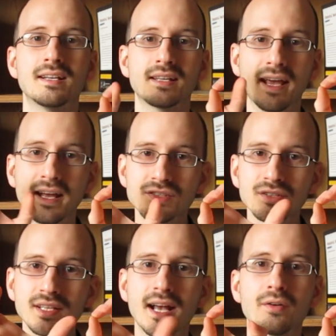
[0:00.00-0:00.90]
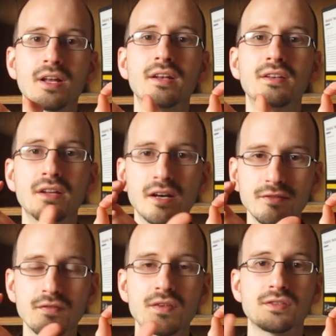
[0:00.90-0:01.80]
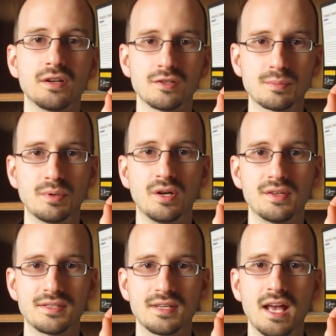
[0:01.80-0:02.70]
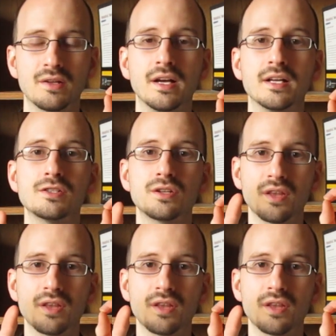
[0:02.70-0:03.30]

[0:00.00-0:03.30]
canceling out enough of the Sun's pull on the satellite so